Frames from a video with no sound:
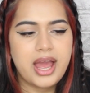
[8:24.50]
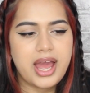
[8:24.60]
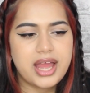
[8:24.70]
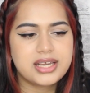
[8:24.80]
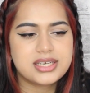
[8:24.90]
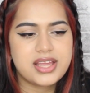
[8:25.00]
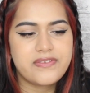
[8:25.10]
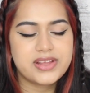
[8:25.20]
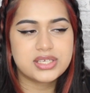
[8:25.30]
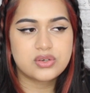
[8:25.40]
And
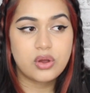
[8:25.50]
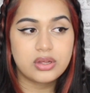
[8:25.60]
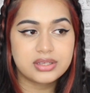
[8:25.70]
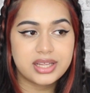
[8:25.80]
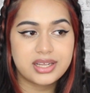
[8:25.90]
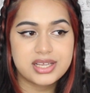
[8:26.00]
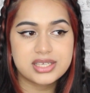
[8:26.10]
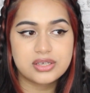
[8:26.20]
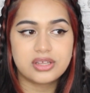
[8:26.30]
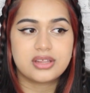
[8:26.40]
if it's not, then
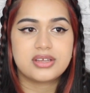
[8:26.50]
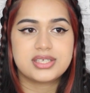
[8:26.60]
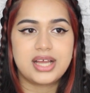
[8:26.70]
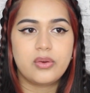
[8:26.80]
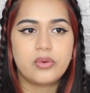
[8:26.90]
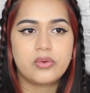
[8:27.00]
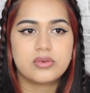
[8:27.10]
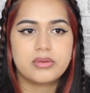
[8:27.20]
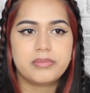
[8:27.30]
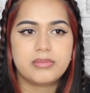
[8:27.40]
it's good because that
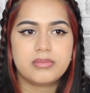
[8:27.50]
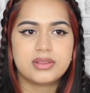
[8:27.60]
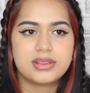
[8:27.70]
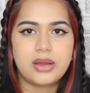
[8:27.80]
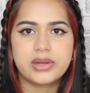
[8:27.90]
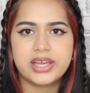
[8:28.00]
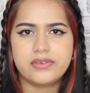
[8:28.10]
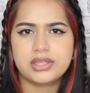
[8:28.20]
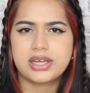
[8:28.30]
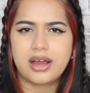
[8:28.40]
will give
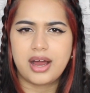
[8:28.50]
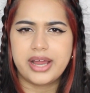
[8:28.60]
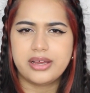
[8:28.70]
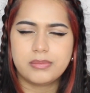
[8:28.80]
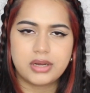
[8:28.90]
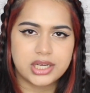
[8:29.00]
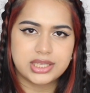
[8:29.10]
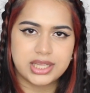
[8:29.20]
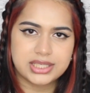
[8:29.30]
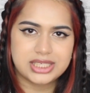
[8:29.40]
you like a higher mark
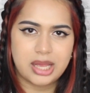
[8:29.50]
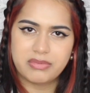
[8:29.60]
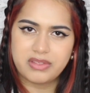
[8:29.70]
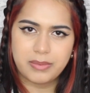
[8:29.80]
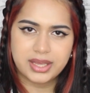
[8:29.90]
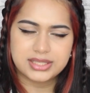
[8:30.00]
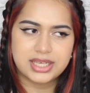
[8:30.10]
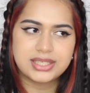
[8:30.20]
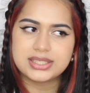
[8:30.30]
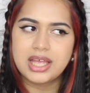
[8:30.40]
in the exam, if that makes
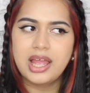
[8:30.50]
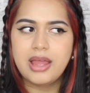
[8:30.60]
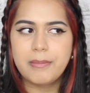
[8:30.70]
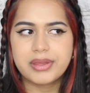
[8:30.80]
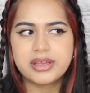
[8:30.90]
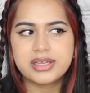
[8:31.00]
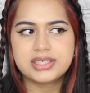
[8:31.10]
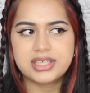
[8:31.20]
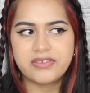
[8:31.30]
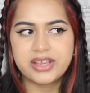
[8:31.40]
sense.
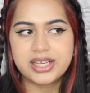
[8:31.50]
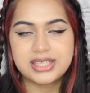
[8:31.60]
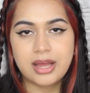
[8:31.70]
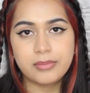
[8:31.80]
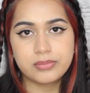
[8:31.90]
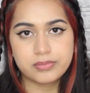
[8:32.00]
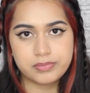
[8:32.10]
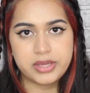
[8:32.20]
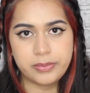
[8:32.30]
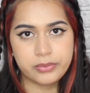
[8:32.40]
Because if the exam
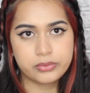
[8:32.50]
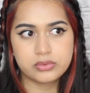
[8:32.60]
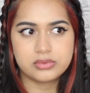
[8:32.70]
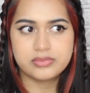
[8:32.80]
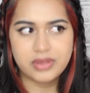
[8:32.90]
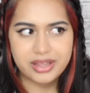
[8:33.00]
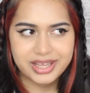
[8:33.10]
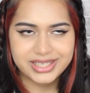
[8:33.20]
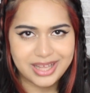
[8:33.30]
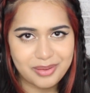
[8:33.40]

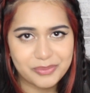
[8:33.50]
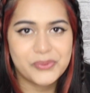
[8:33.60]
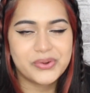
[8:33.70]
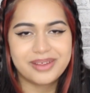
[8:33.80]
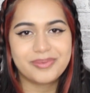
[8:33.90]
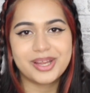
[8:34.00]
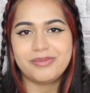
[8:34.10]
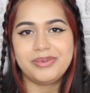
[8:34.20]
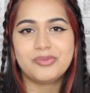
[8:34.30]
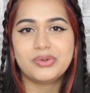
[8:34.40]
board are going
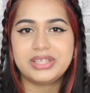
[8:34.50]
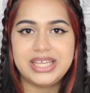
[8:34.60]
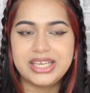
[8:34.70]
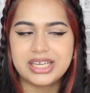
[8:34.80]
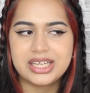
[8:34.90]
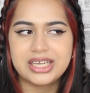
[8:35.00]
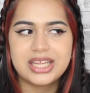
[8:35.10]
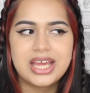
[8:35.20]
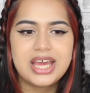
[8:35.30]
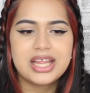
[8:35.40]
to be more
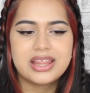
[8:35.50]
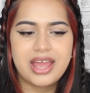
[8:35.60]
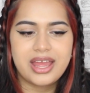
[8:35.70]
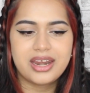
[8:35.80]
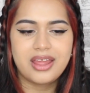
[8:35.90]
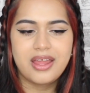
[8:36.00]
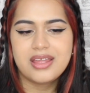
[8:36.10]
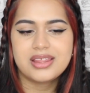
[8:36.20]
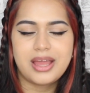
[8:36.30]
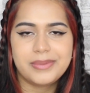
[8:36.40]
lenient, then
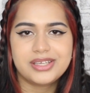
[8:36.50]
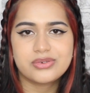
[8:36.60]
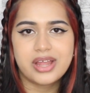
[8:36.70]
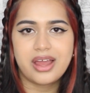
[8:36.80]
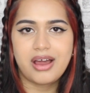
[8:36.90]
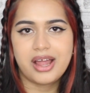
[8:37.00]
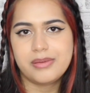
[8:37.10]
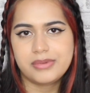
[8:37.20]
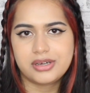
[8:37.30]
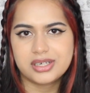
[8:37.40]
that means you'll get a
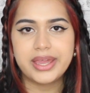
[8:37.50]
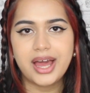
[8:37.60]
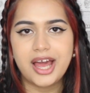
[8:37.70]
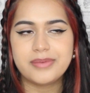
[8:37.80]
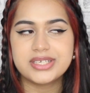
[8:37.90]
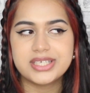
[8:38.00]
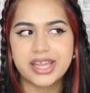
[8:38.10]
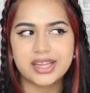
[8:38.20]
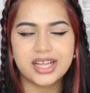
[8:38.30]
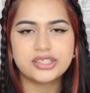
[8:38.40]
higher mark. Yeah, I'm just
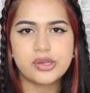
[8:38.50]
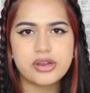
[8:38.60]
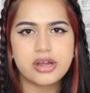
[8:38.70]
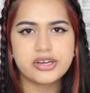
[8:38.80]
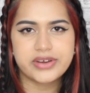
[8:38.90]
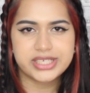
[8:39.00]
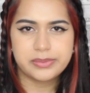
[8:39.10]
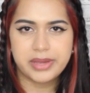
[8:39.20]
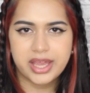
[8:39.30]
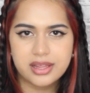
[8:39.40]
saying, like, don't
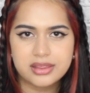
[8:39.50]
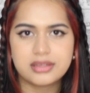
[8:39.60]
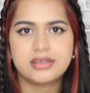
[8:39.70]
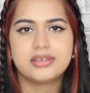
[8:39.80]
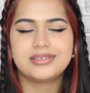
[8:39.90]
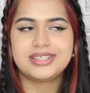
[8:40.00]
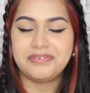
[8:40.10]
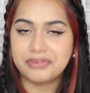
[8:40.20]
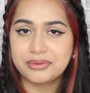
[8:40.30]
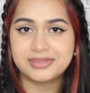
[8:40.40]
underestimate the
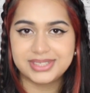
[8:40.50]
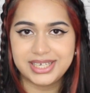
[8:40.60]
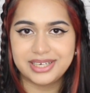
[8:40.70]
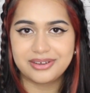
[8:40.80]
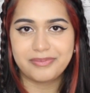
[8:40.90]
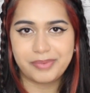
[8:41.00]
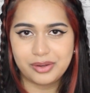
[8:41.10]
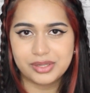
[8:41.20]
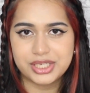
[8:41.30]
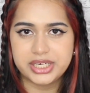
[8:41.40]
difficulty of
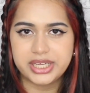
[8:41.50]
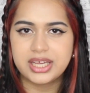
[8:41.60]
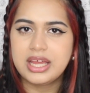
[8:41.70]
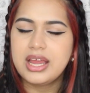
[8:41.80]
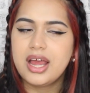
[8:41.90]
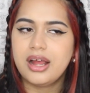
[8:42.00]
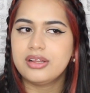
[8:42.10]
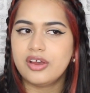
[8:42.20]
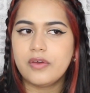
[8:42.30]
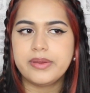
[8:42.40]
biology.
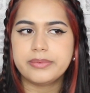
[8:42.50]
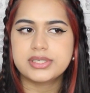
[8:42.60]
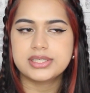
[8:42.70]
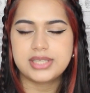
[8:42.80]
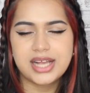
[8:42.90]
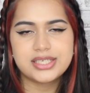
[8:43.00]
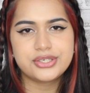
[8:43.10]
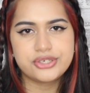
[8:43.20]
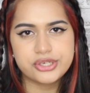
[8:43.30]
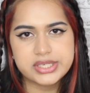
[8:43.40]
A lot of people decide
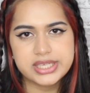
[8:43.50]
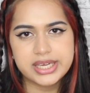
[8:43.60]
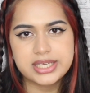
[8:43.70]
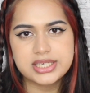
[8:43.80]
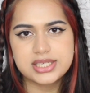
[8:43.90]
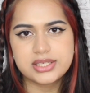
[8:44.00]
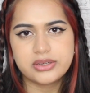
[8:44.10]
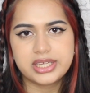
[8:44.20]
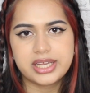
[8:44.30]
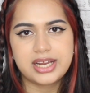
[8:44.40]
to choose it just
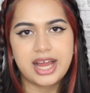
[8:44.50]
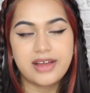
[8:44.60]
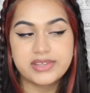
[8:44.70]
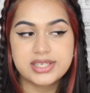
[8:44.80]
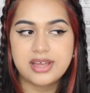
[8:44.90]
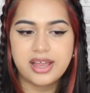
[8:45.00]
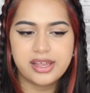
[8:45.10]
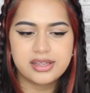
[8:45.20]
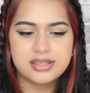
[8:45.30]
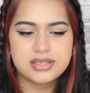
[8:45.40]
so they can have a
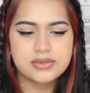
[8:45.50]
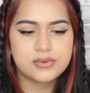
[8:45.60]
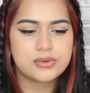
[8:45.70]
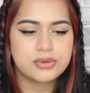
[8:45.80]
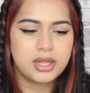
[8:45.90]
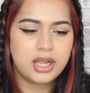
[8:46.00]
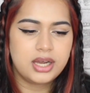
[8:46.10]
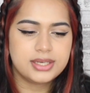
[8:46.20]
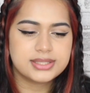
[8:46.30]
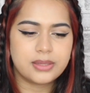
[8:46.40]
science or
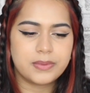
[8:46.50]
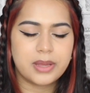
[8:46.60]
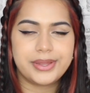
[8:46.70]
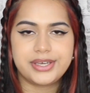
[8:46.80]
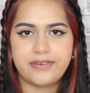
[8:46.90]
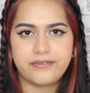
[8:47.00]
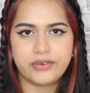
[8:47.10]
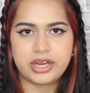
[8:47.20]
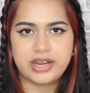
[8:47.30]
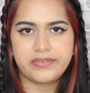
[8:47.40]
something a bit
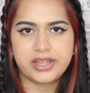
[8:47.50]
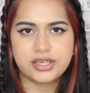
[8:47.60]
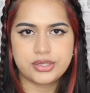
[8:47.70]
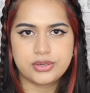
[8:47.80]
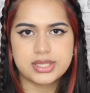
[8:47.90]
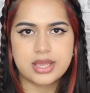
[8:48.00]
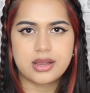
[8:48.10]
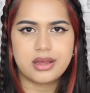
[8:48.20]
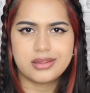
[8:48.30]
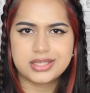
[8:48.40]
different. If they choose like
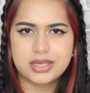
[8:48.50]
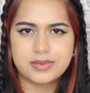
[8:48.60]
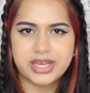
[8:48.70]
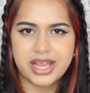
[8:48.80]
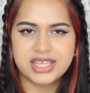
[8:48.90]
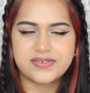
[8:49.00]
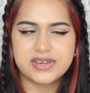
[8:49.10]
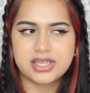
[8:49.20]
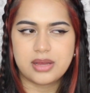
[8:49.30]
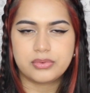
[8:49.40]
other subjects,
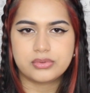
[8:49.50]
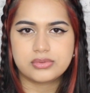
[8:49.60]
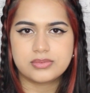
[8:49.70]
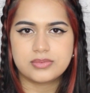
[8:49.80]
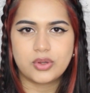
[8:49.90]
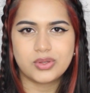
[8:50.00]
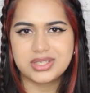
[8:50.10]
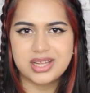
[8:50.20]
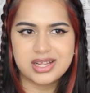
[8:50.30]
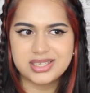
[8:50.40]
for example,
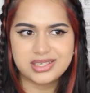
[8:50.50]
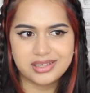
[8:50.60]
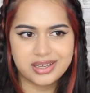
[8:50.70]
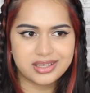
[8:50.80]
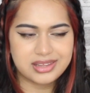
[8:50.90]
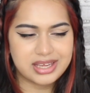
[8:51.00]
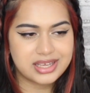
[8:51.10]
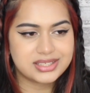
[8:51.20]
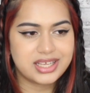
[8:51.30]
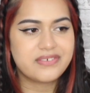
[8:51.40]
non-sciencey like
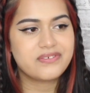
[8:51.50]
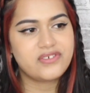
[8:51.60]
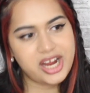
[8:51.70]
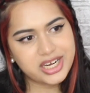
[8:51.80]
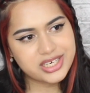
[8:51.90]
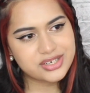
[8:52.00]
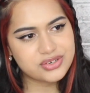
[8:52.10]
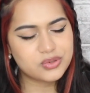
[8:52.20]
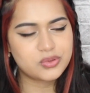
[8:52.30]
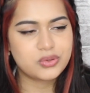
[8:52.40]
things like
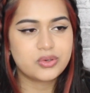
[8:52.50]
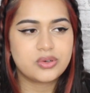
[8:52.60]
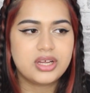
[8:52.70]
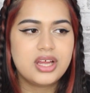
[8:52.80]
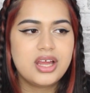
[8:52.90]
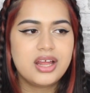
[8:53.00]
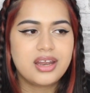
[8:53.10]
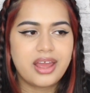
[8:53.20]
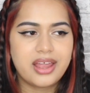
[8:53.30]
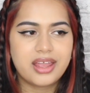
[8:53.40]
French or
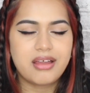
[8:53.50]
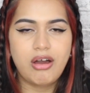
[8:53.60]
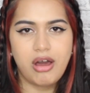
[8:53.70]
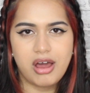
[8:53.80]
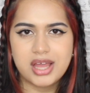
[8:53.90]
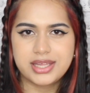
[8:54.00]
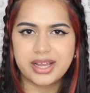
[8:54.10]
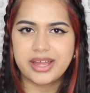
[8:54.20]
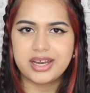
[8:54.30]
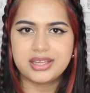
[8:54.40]
like art and
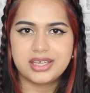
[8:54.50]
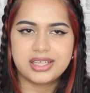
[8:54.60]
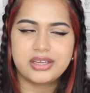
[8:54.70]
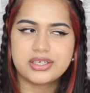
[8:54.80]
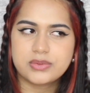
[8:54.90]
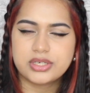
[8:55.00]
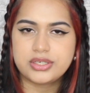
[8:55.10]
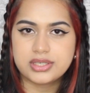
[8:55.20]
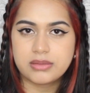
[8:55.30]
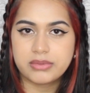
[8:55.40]
that kind of thing, they just want
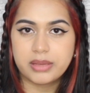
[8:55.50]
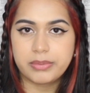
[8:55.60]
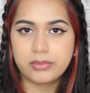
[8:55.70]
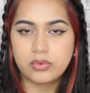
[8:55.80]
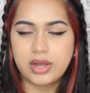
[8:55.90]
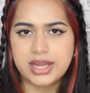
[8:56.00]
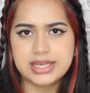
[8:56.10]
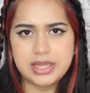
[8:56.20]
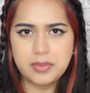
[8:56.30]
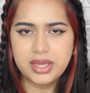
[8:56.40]
to do something a bit more
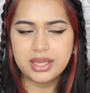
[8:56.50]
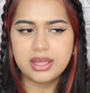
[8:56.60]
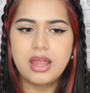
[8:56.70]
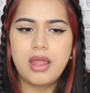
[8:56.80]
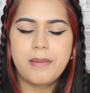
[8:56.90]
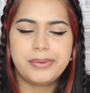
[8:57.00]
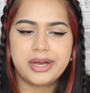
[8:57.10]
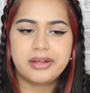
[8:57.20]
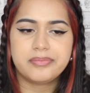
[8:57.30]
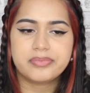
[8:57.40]
academic.
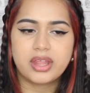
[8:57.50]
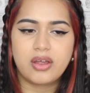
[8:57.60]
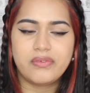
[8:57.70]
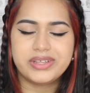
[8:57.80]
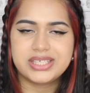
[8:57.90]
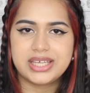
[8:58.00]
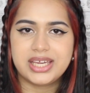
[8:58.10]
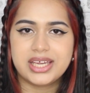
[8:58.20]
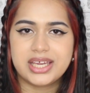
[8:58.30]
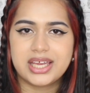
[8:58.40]
But
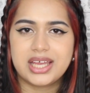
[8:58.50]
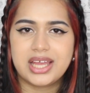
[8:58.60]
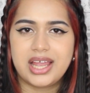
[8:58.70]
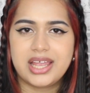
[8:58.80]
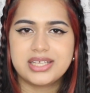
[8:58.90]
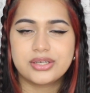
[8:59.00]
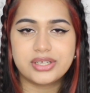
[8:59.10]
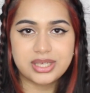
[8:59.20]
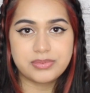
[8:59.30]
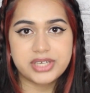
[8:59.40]
obviously it's a
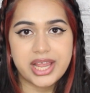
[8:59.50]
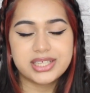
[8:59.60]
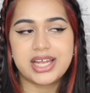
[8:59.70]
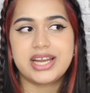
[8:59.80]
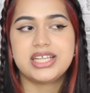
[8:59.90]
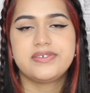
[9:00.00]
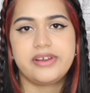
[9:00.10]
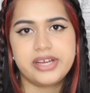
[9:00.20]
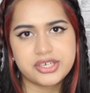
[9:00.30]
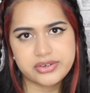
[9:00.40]
good subject and it's
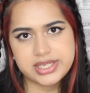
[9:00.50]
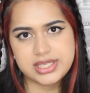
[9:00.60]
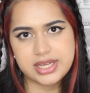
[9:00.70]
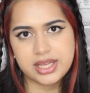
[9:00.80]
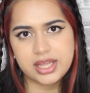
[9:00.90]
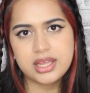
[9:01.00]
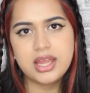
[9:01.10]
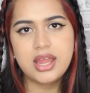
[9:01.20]
very interesting.